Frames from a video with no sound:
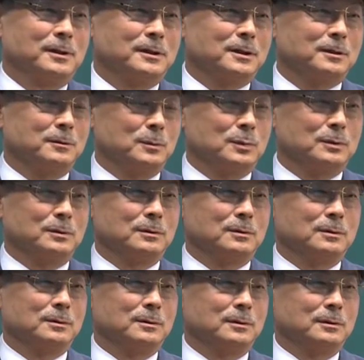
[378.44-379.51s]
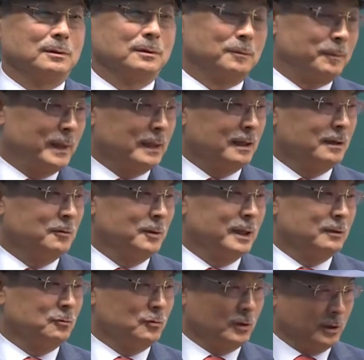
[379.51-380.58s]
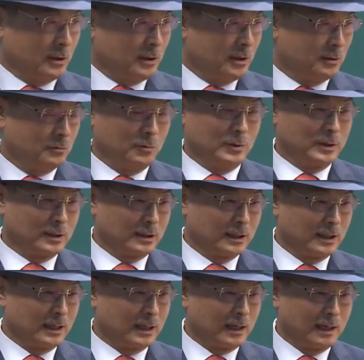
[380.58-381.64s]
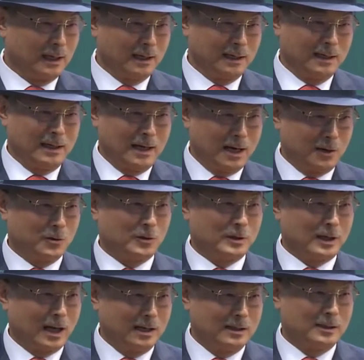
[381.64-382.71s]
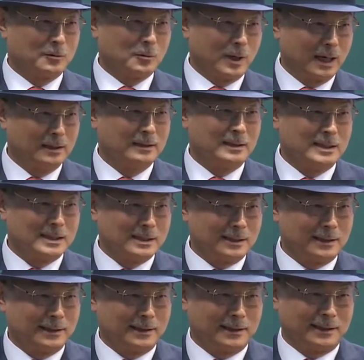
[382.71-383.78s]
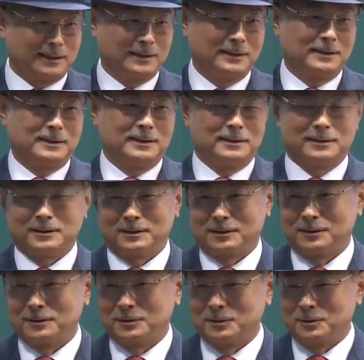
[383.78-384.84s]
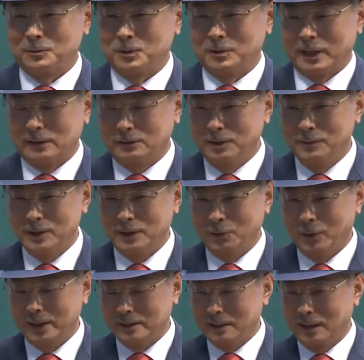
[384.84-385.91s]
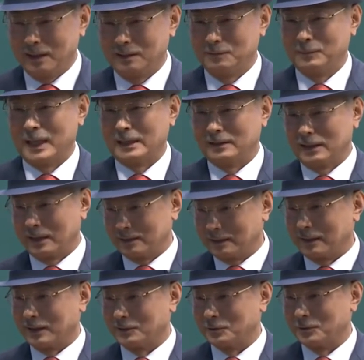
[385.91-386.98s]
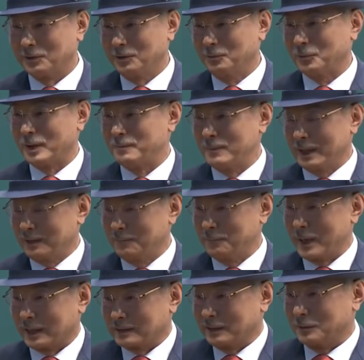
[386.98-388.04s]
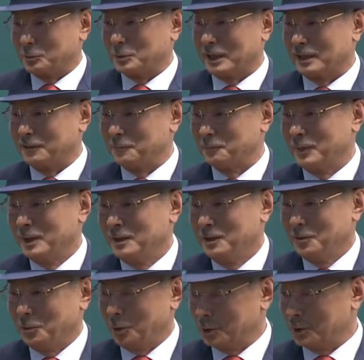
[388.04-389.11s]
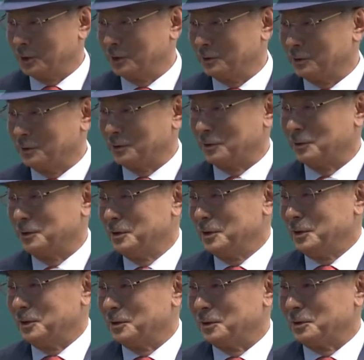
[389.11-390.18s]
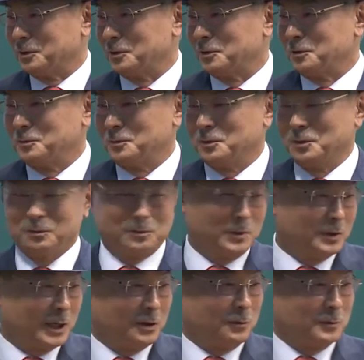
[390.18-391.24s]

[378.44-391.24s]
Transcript: Some people might ask why I'm trying to get a degree at this age. Actually, being the president of Atomy has more fame than having any kind of a PhD would